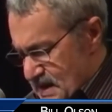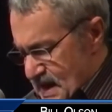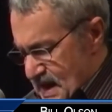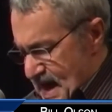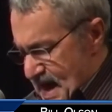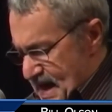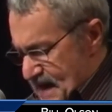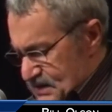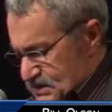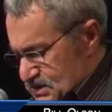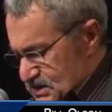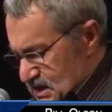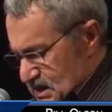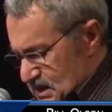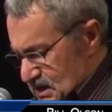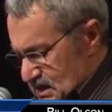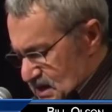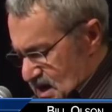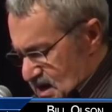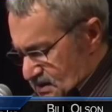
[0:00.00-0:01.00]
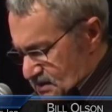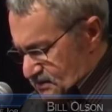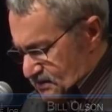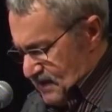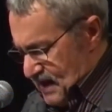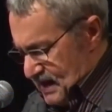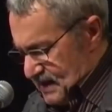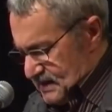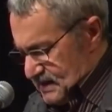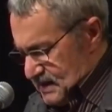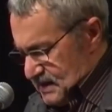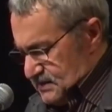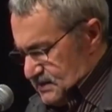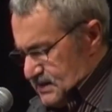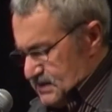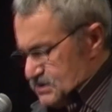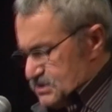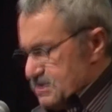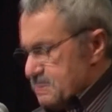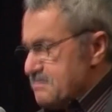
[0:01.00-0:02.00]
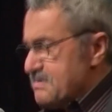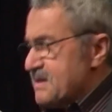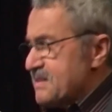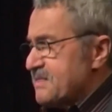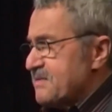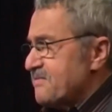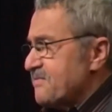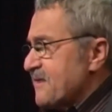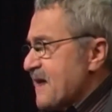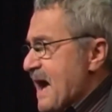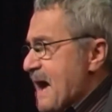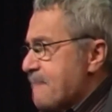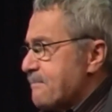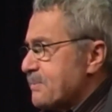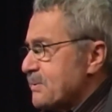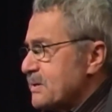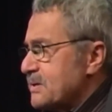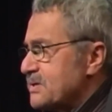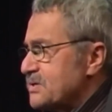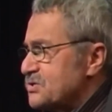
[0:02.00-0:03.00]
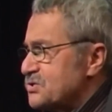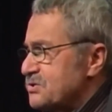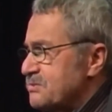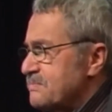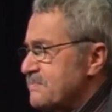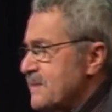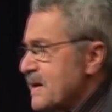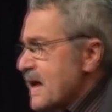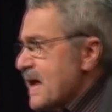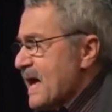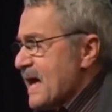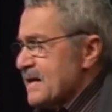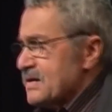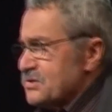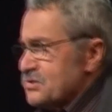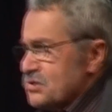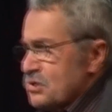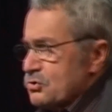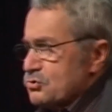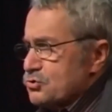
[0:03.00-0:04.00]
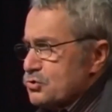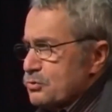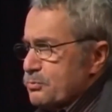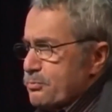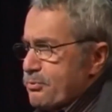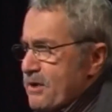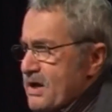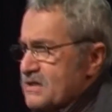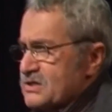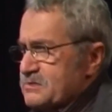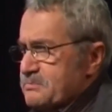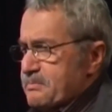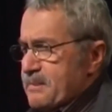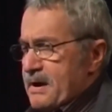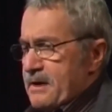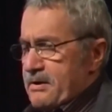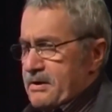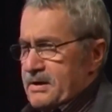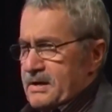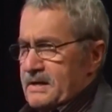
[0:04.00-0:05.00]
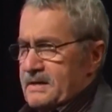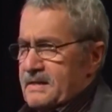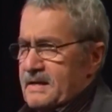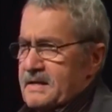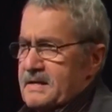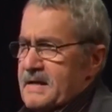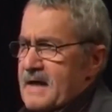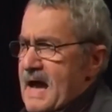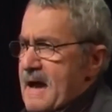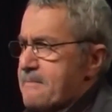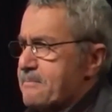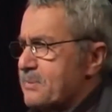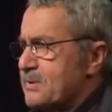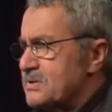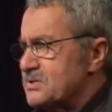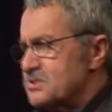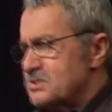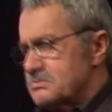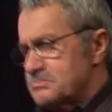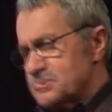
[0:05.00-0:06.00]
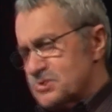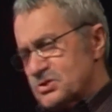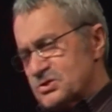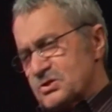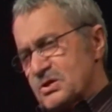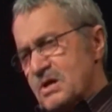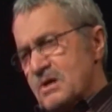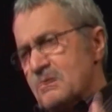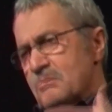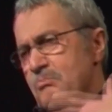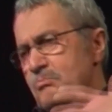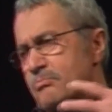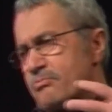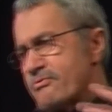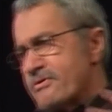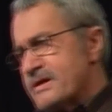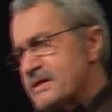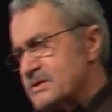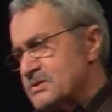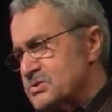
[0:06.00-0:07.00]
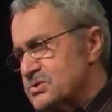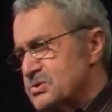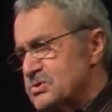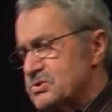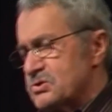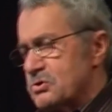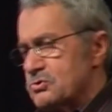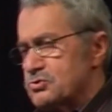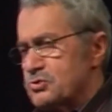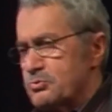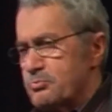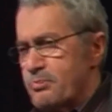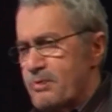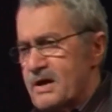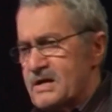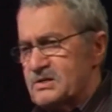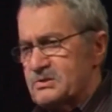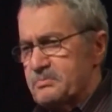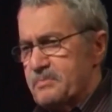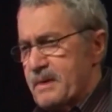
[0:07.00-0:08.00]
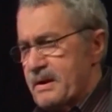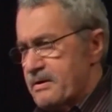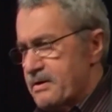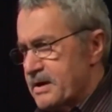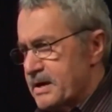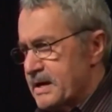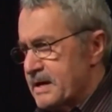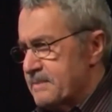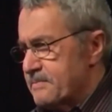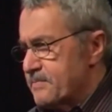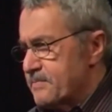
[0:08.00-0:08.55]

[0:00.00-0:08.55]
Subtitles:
has a lot of that. There's the myth of capitalism and social prosperity, that capitalism just brings social prosperity.